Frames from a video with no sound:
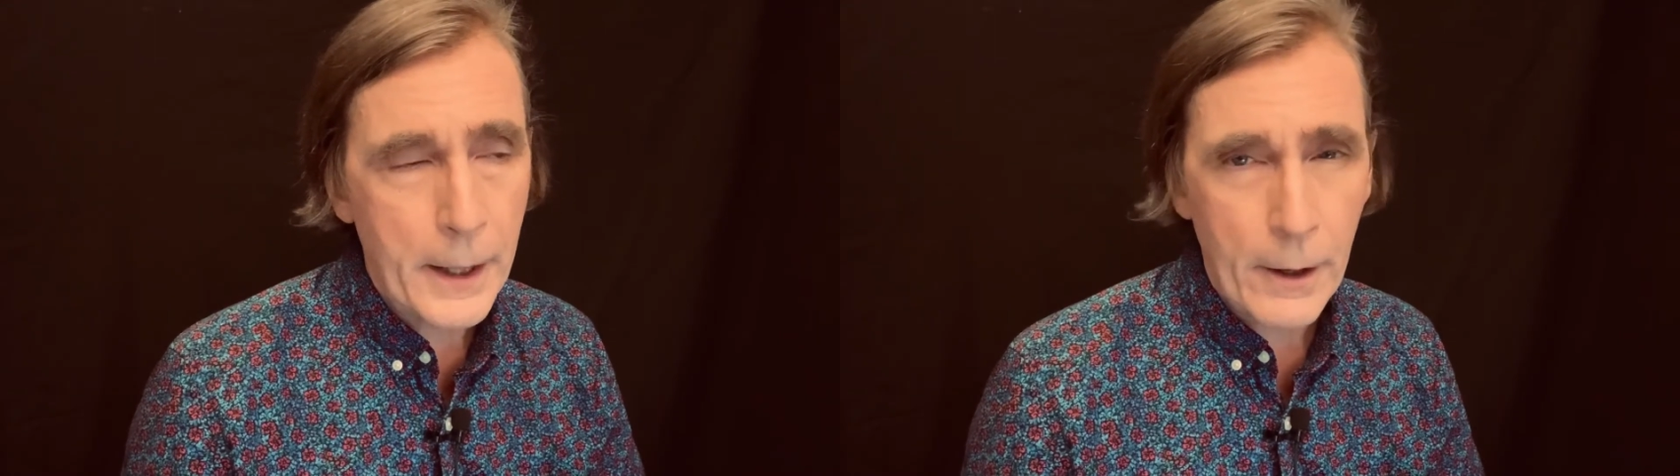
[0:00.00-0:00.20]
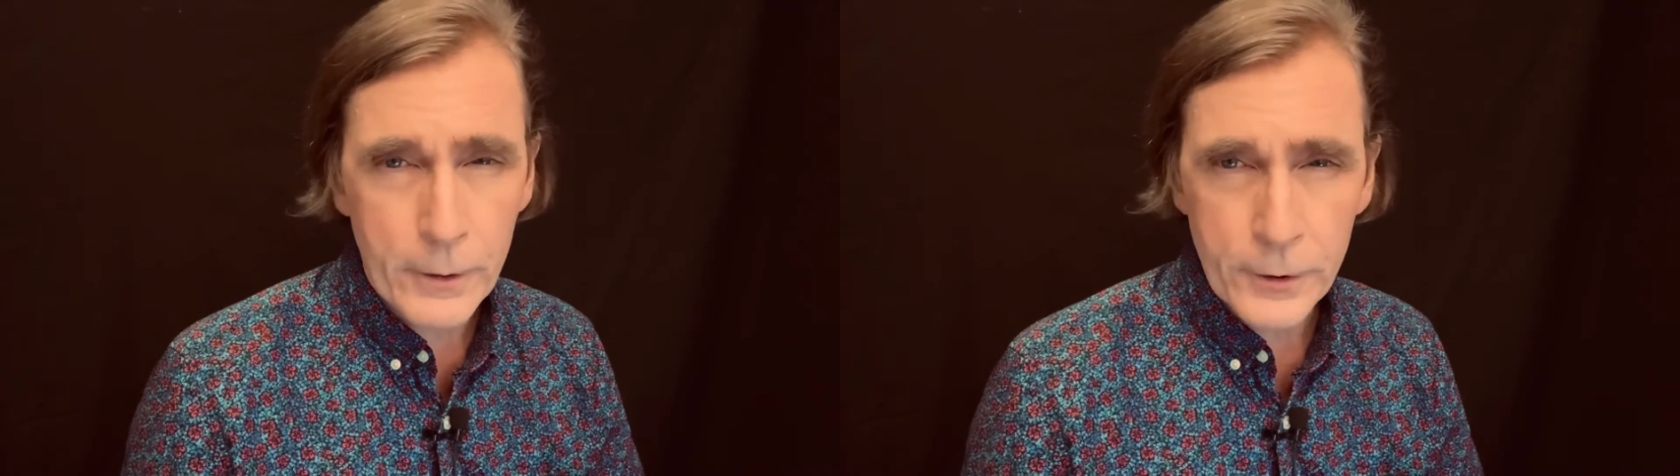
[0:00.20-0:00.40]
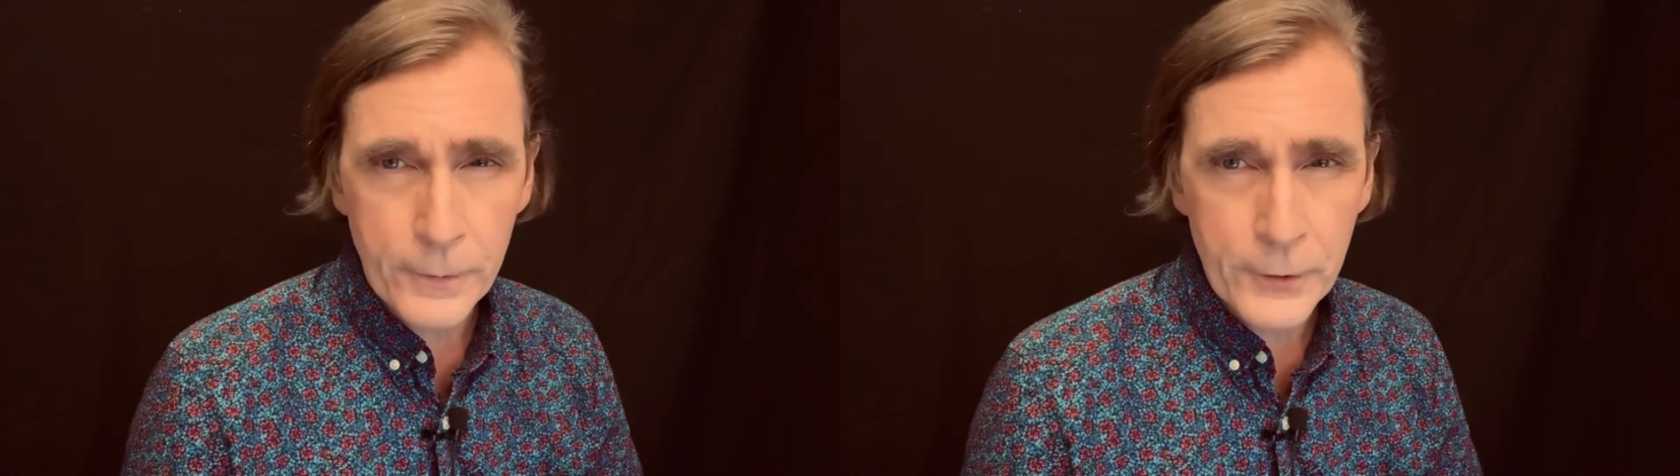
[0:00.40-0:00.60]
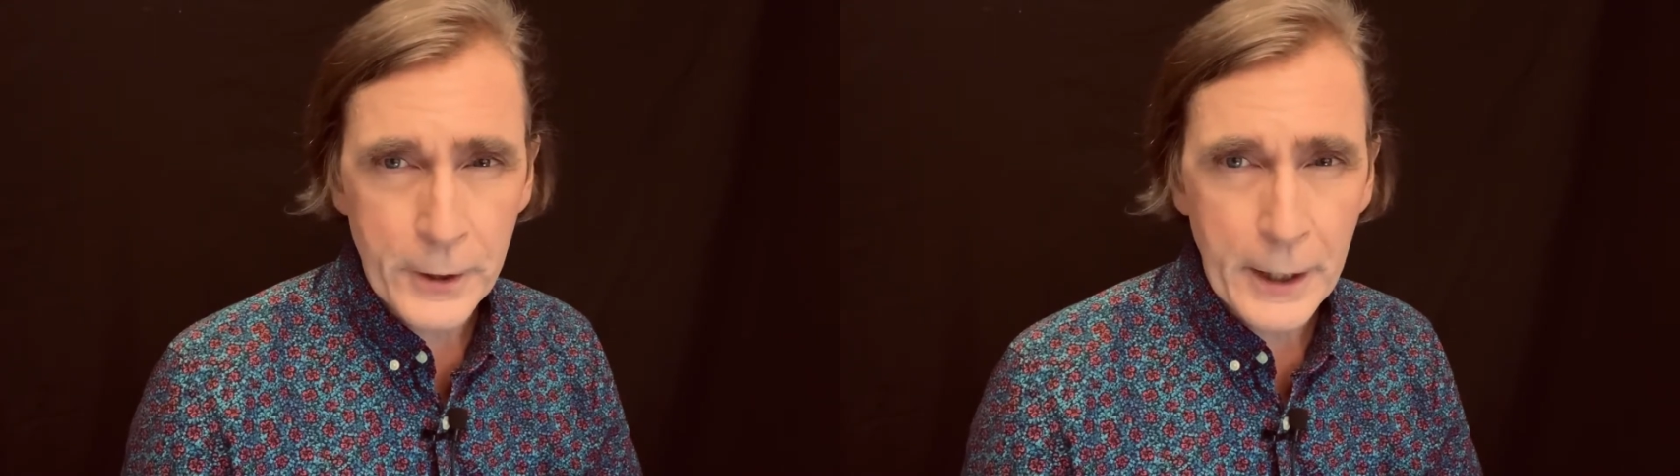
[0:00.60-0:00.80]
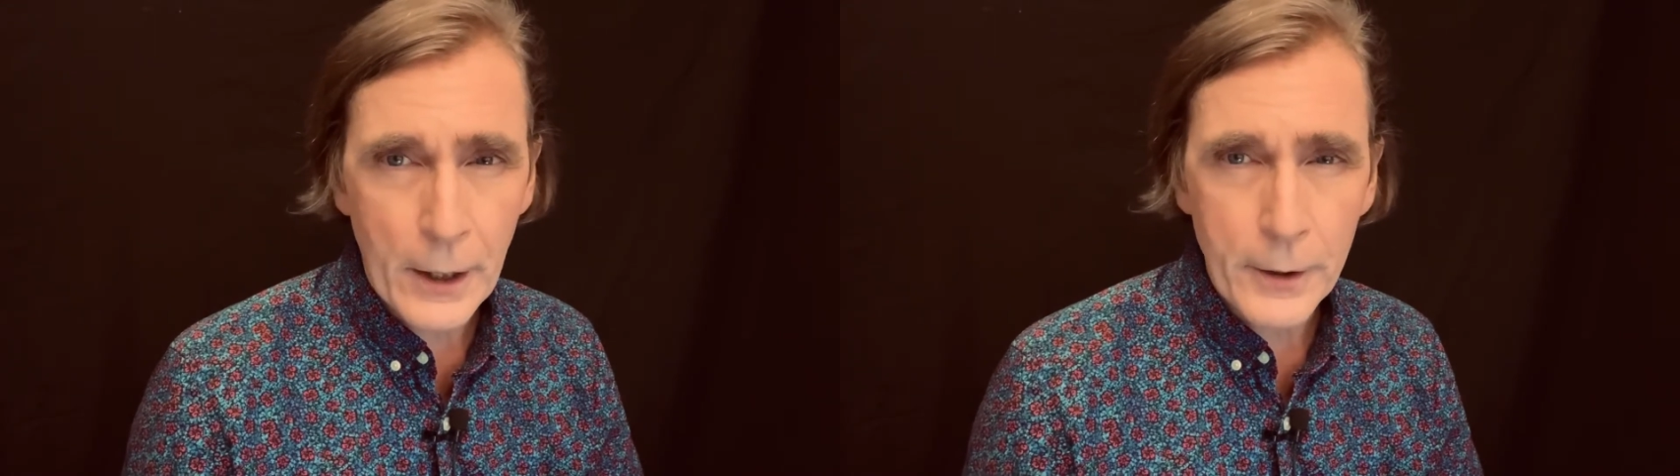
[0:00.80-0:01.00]
character's
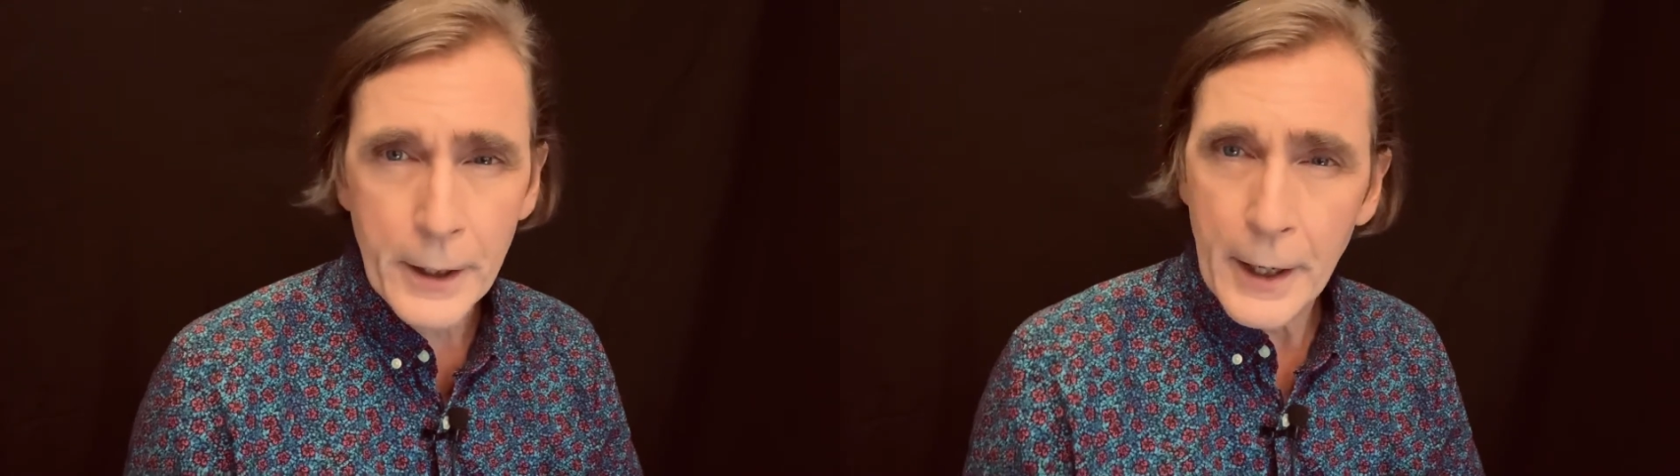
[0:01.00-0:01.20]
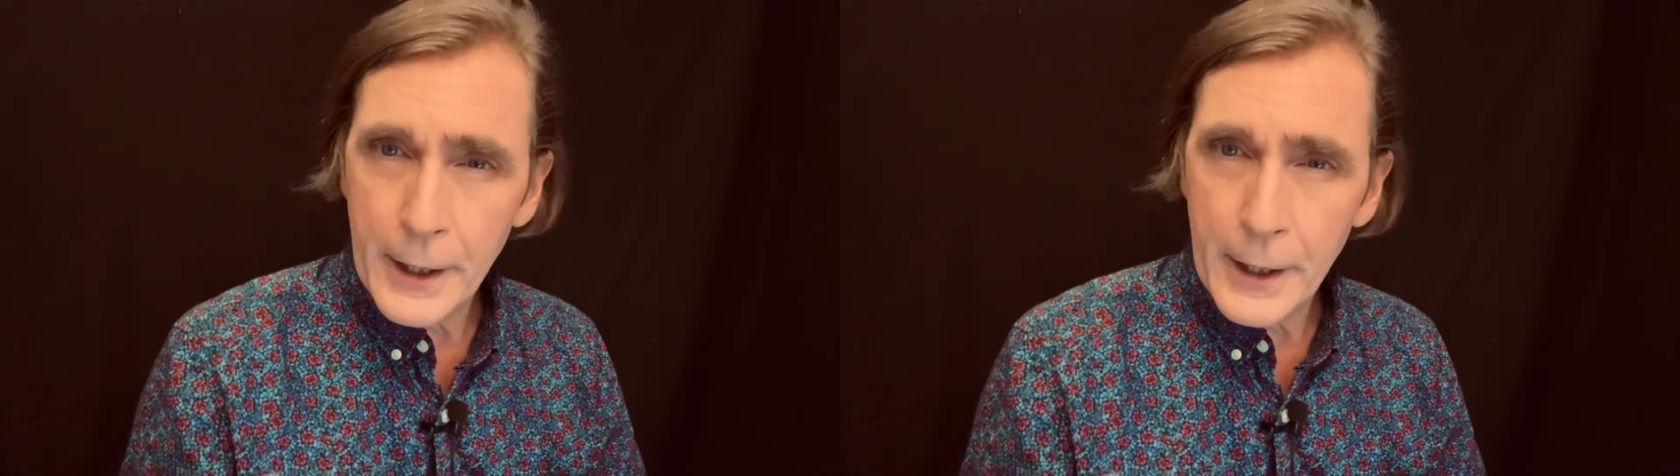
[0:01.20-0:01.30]
physicality,